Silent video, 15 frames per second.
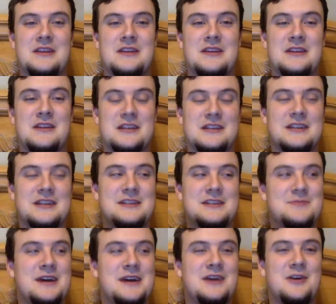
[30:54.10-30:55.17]
Like that is
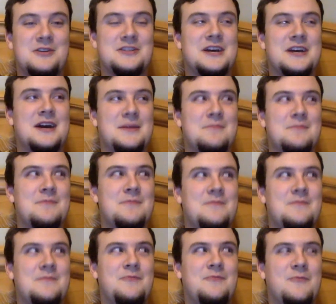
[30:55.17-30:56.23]
my all-time
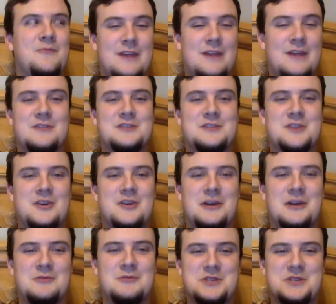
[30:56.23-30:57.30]
favorite song.
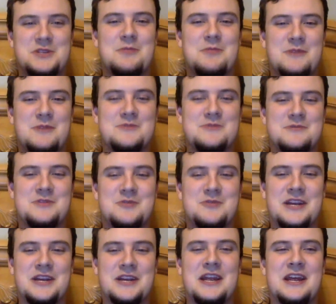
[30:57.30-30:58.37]
I will stop what I'm
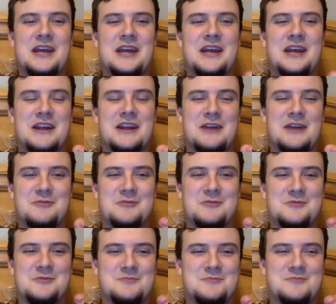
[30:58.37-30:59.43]
doing, and I
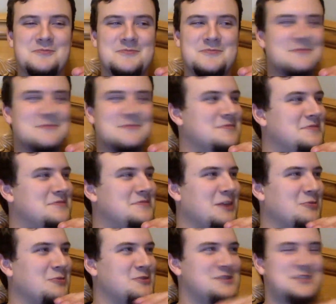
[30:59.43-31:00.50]
will
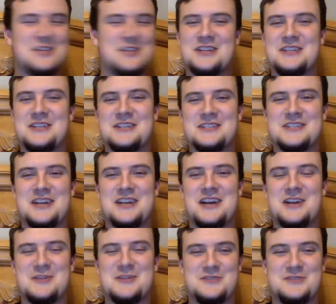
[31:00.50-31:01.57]
sing the
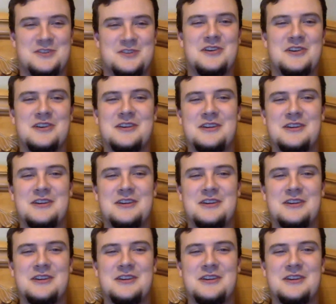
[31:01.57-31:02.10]
entire song.